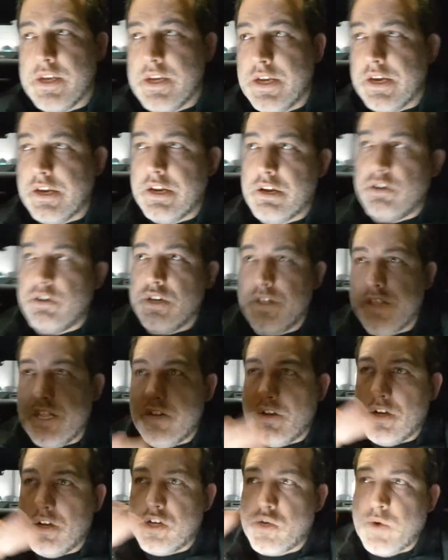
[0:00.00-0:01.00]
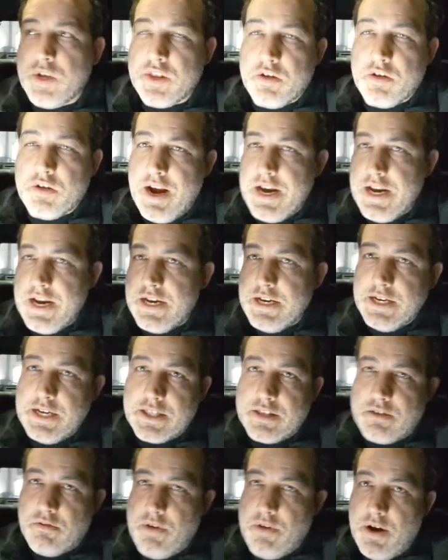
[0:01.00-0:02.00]
You know, and then you could tweak the rate in to
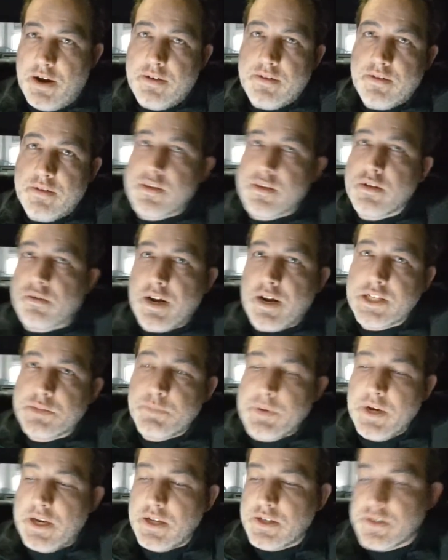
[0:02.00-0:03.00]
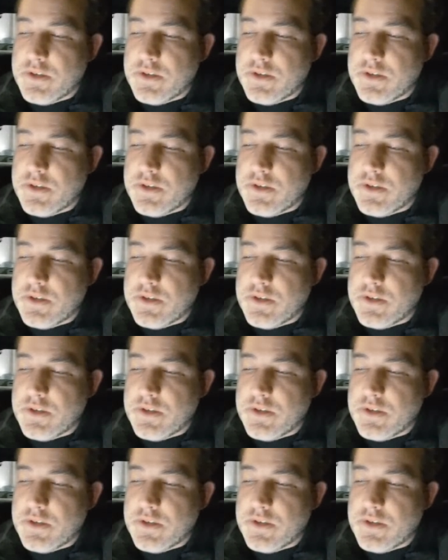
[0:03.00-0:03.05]
get the right speed.